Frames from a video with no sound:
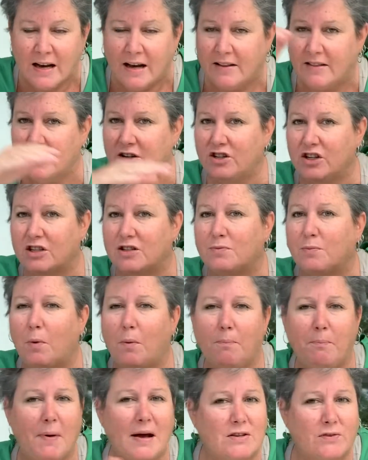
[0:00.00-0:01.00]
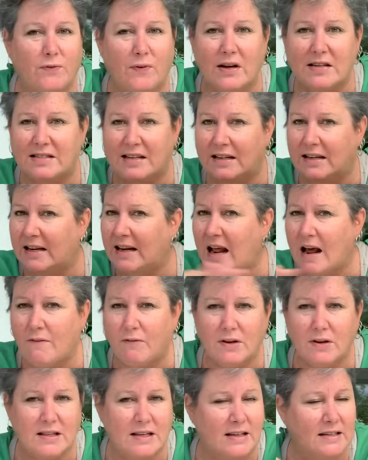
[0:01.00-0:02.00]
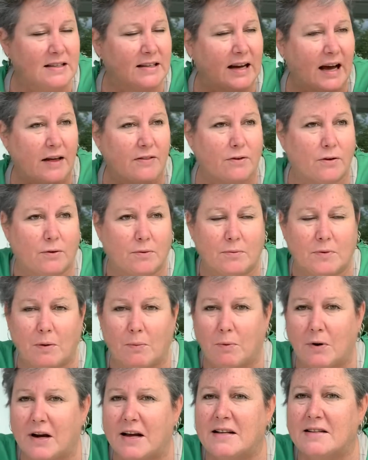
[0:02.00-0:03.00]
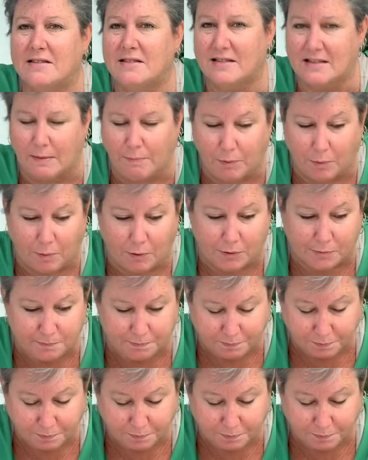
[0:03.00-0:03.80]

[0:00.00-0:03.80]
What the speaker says: They just were best friends and did everything together. They were inseparable.